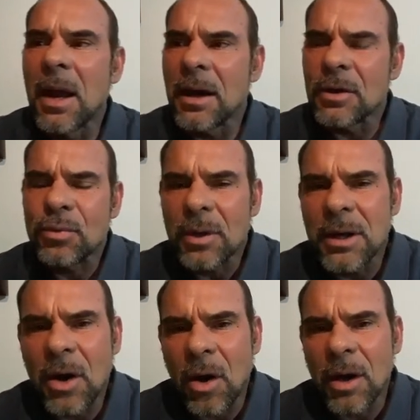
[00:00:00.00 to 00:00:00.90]
it's
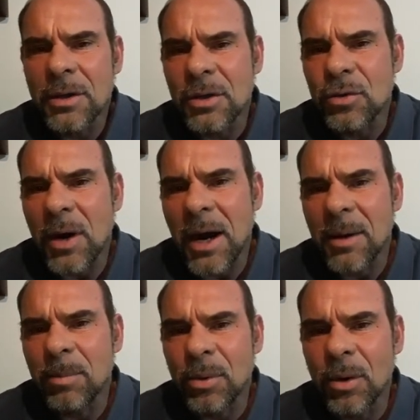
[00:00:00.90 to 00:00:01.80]
really hard to
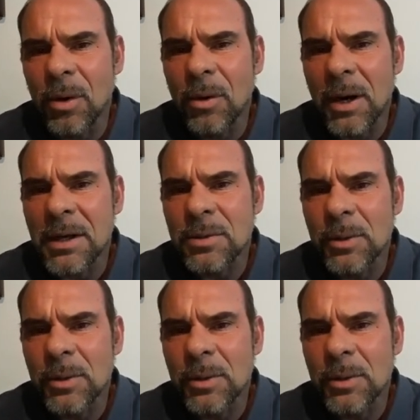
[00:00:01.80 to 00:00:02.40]
track progress